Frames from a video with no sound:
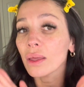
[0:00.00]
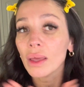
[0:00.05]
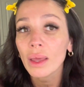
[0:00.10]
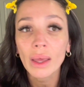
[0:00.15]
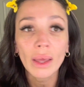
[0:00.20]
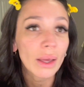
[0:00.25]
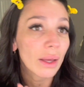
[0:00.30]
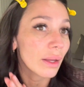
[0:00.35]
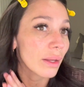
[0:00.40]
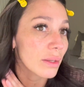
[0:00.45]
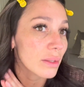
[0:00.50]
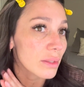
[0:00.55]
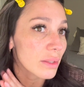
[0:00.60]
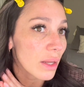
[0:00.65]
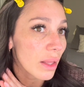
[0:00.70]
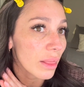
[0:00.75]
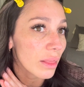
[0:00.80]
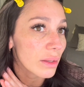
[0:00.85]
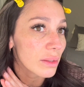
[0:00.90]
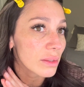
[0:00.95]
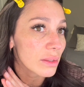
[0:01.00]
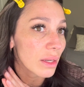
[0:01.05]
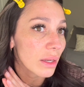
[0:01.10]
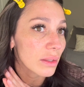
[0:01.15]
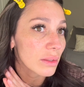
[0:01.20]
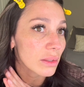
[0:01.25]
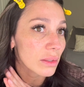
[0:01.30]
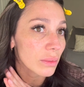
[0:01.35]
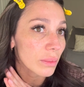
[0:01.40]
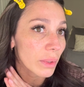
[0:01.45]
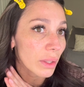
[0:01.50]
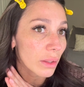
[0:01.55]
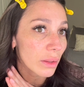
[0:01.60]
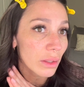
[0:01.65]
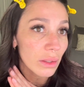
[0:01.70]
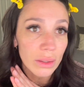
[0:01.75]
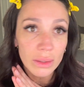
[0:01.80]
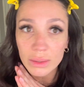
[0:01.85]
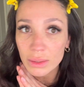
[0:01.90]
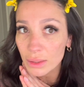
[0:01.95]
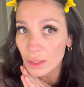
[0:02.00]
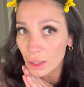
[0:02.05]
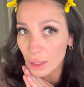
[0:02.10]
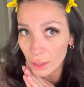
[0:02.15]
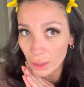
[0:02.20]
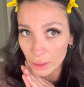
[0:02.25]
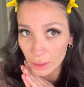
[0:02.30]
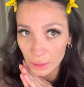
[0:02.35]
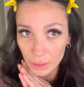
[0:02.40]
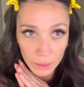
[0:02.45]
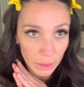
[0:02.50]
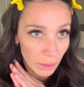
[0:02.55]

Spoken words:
And this is what it looks like.